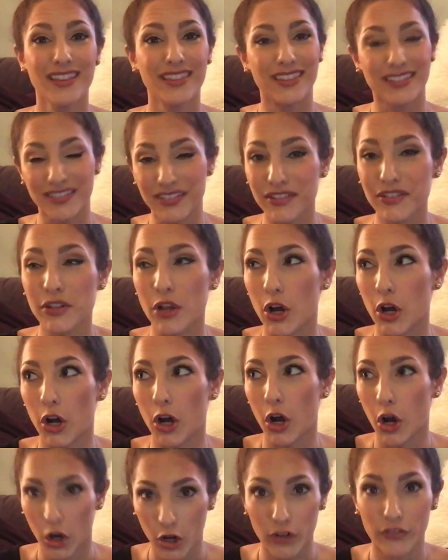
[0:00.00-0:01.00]
This is
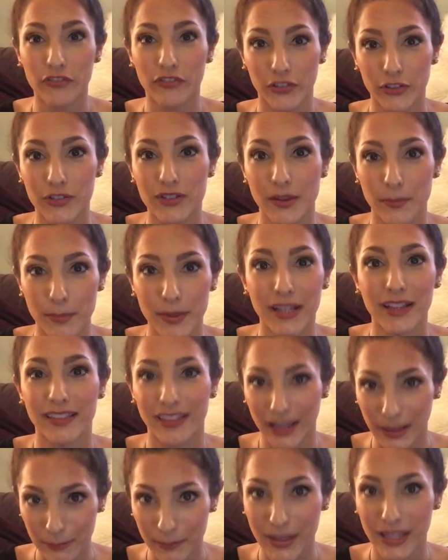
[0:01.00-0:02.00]
hard for somebody
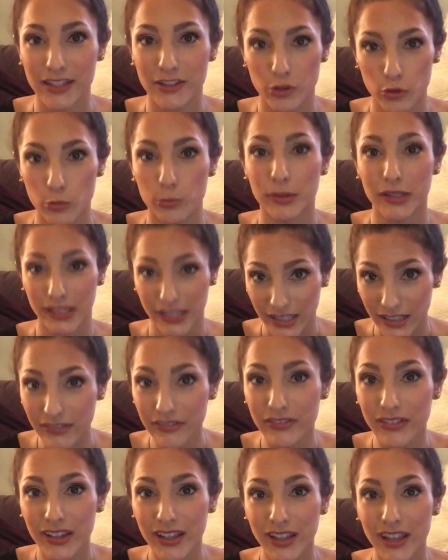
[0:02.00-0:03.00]
like me to
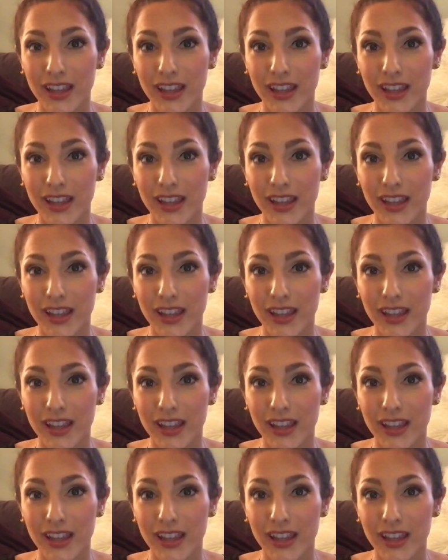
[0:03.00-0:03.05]
believe.